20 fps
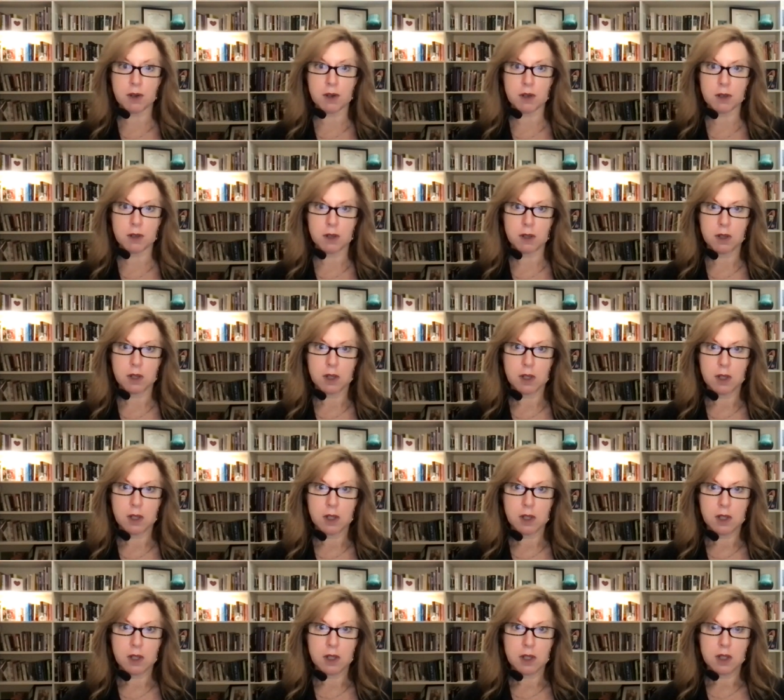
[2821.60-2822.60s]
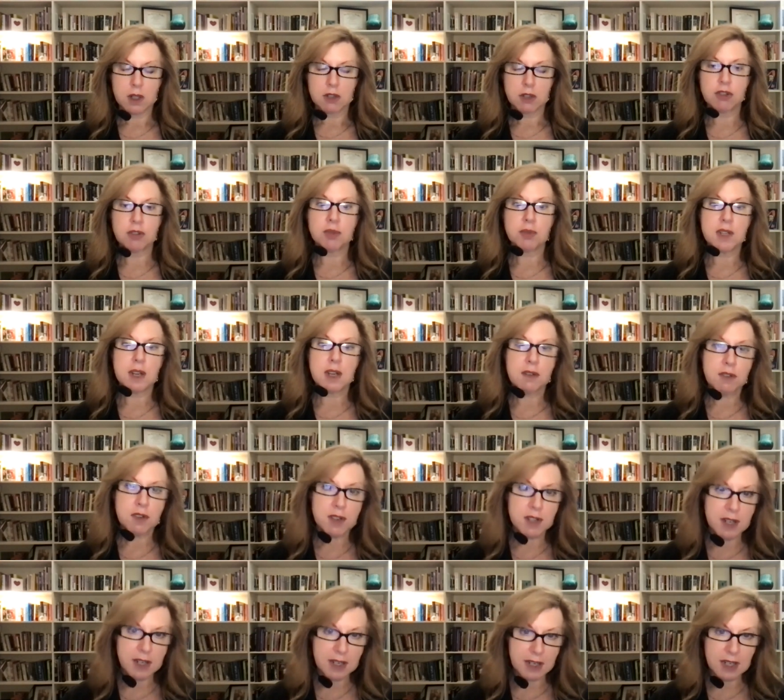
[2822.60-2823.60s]
of her she was
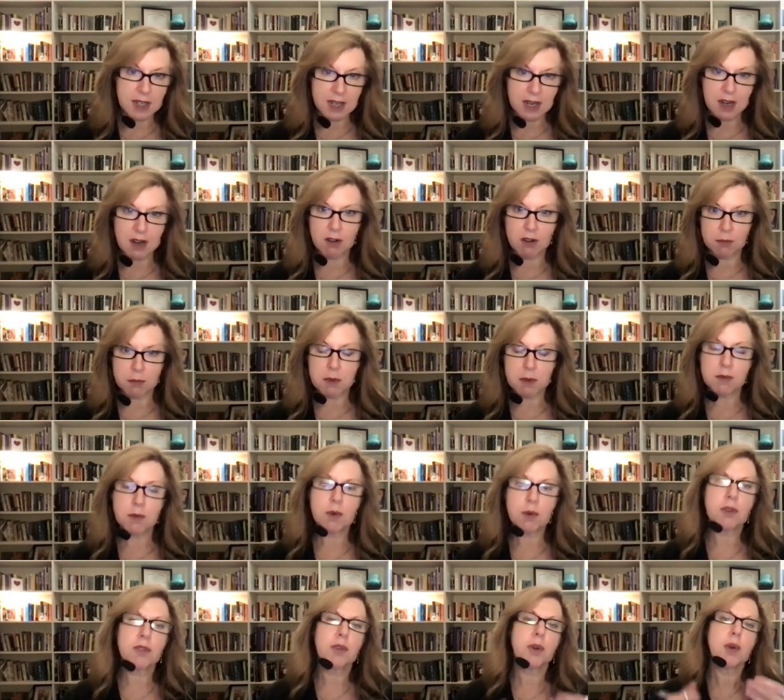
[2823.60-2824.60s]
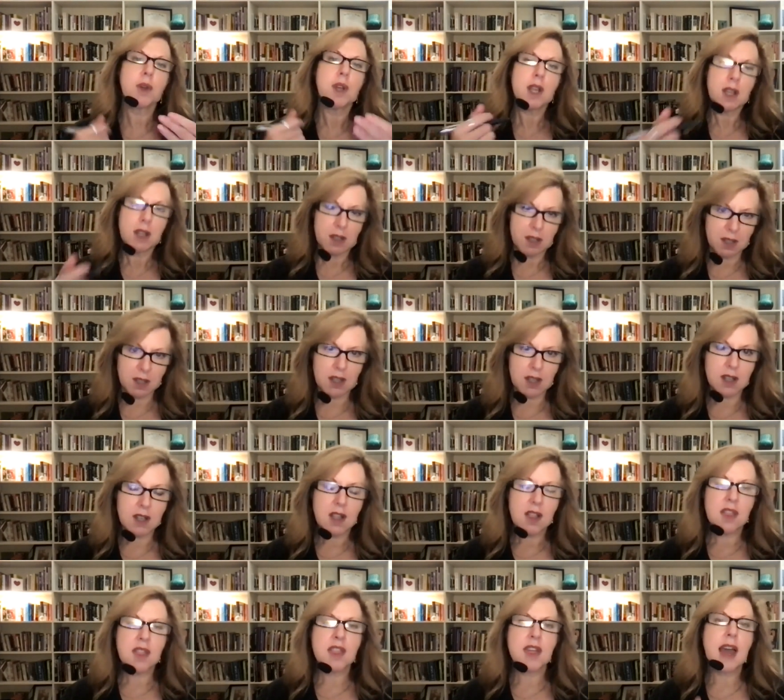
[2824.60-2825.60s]
never taken care of before. So eh,
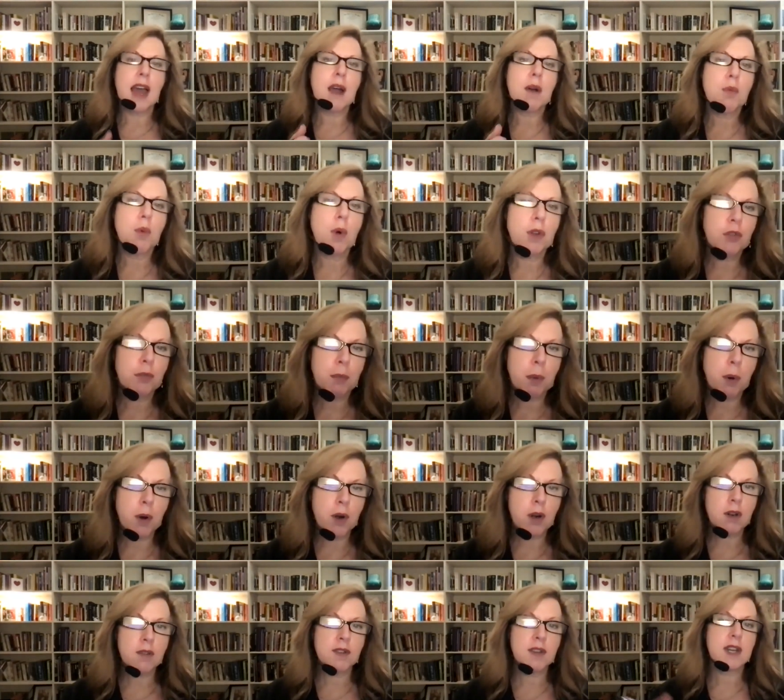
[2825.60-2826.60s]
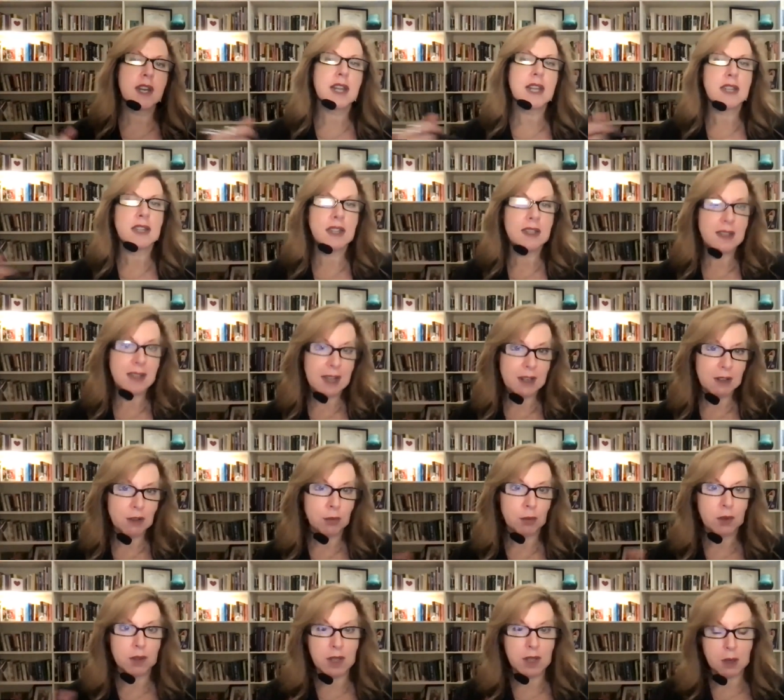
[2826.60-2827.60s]
that was part of it. And then
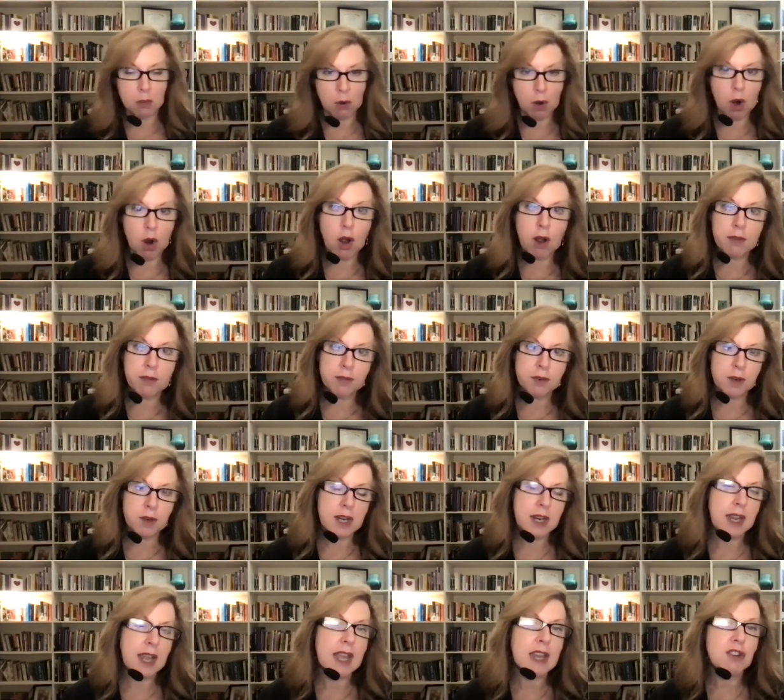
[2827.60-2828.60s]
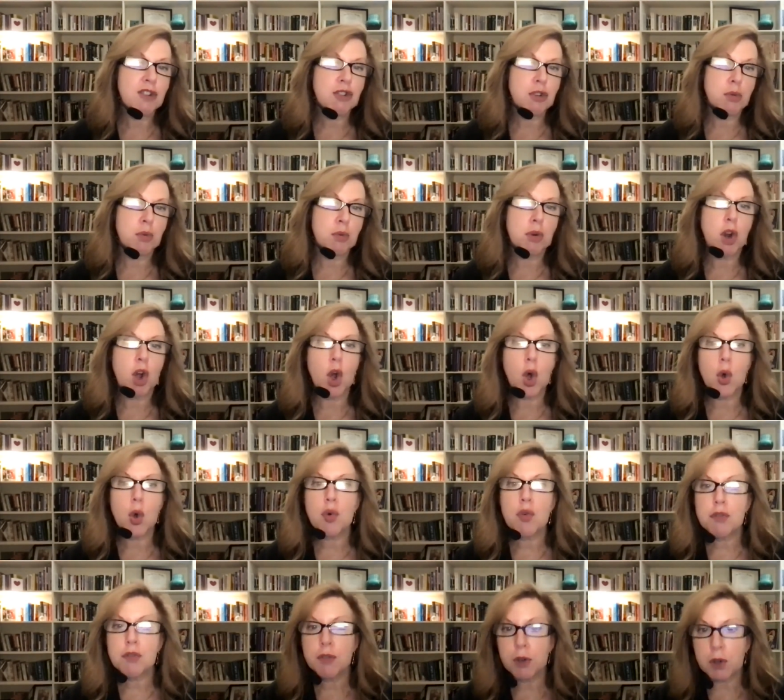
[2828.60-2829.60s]
that's what they were offering. And she would
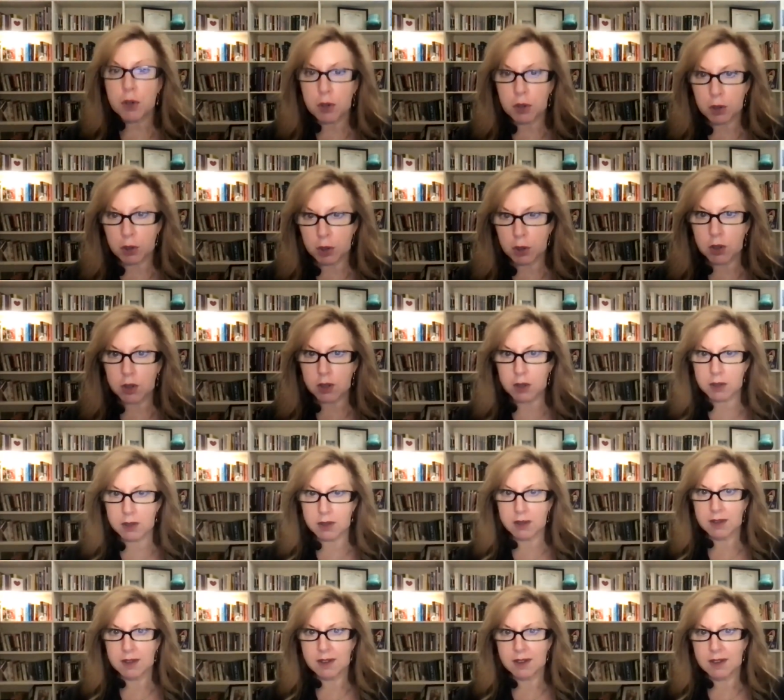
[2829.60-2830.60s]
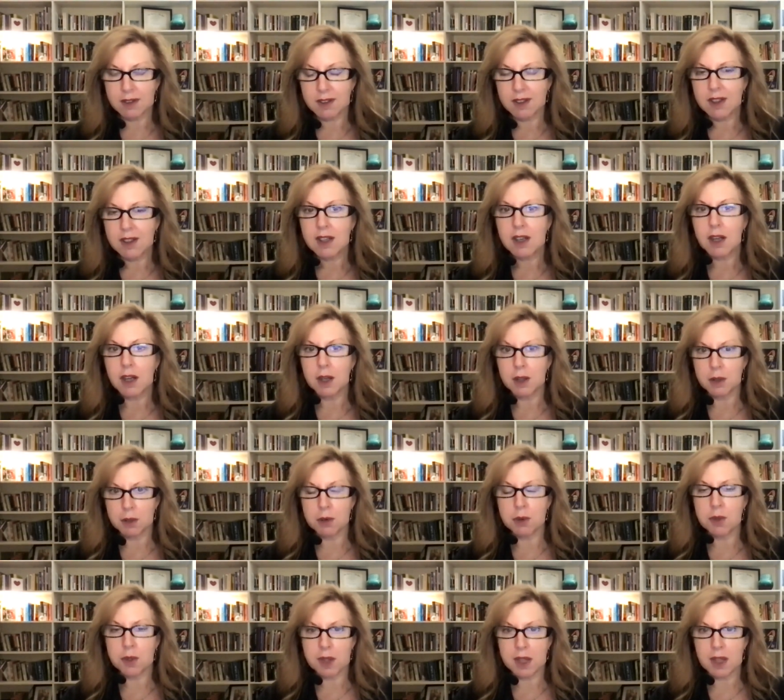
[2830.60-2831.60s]
overlook
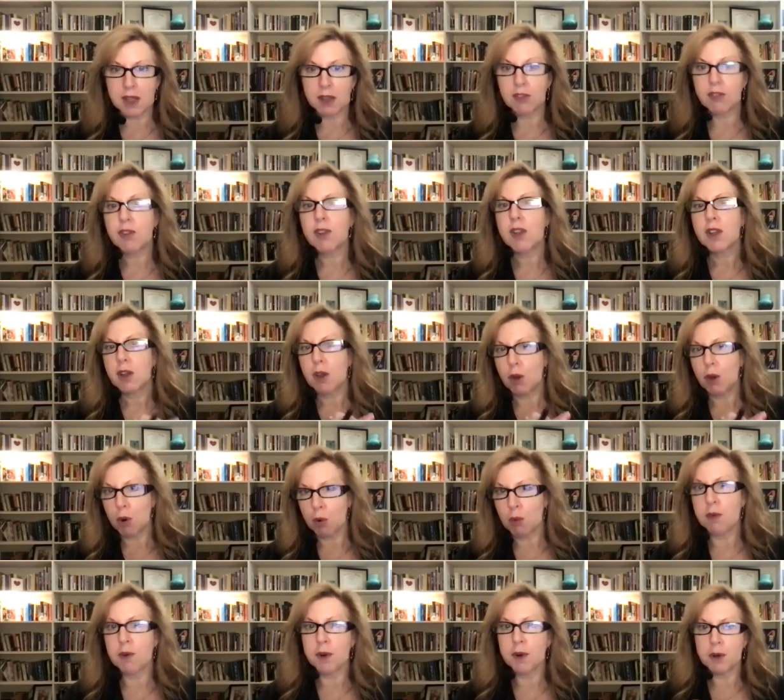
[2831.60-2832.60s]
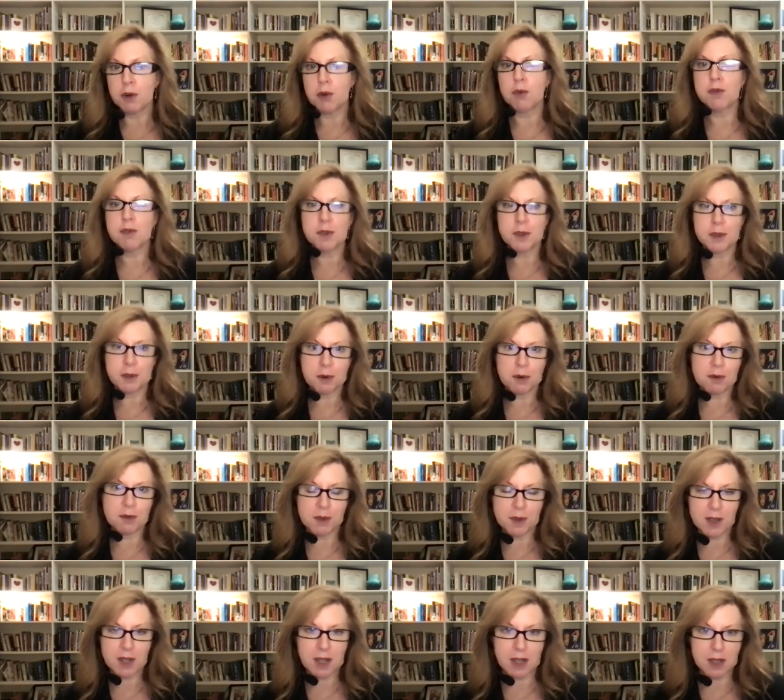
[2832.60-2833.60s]
other things over and over and
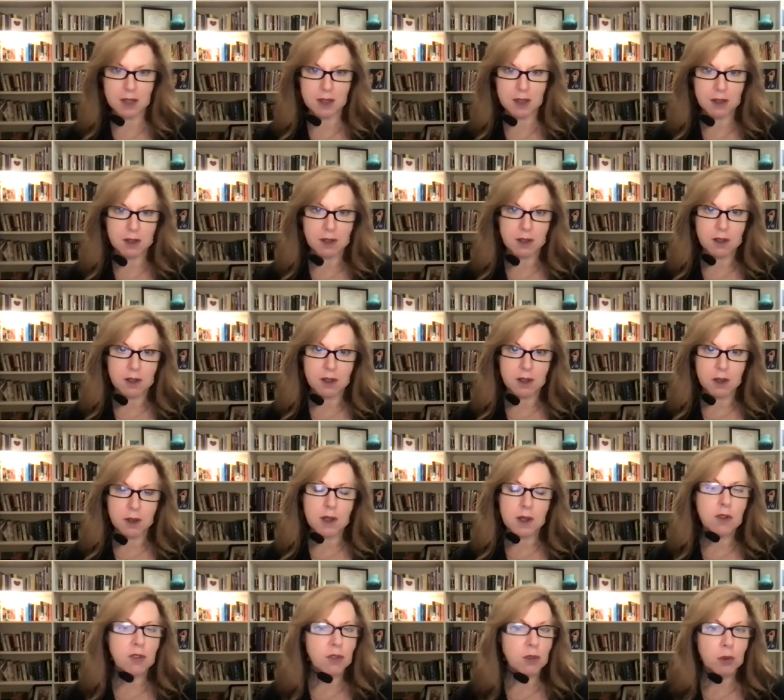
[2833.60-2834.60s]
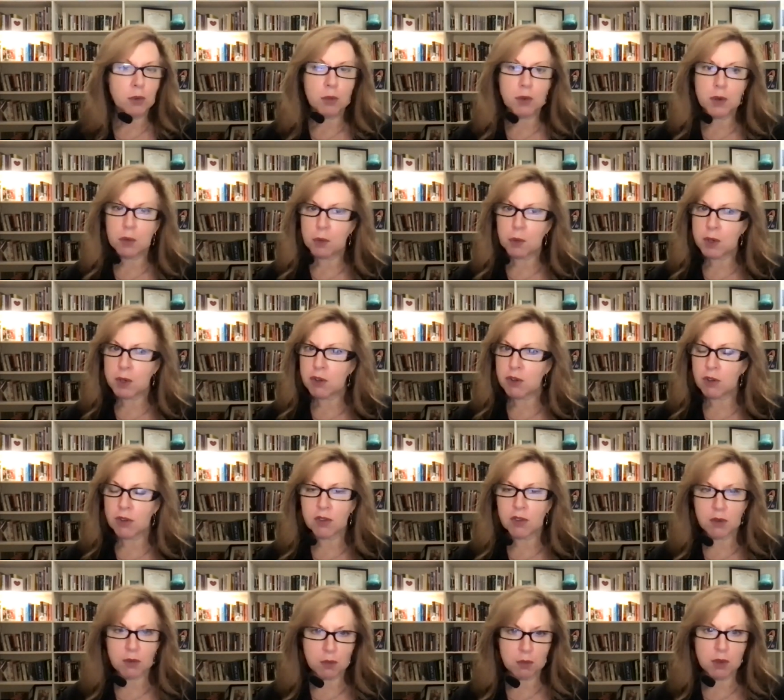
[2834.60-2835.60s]
over again. Right. So we, we
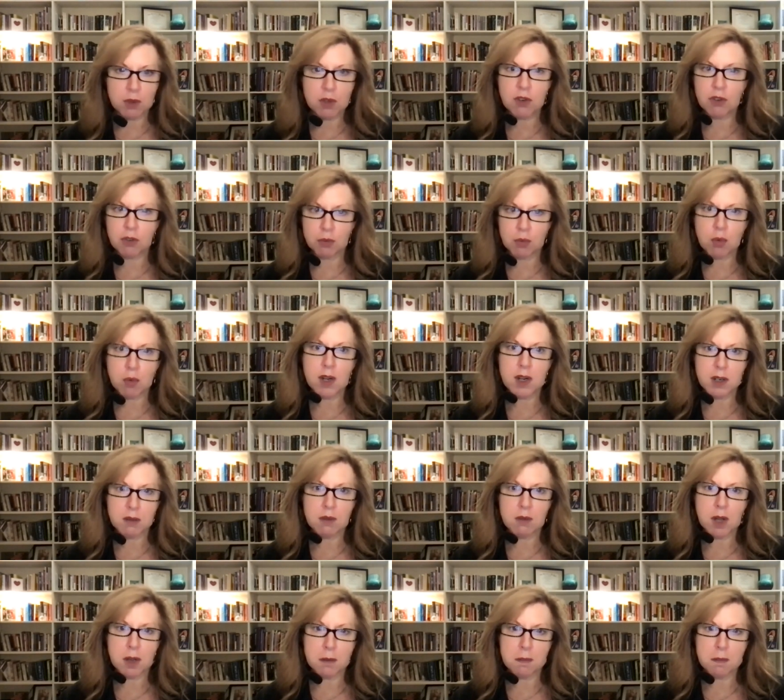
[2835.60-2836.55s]
just we so just want to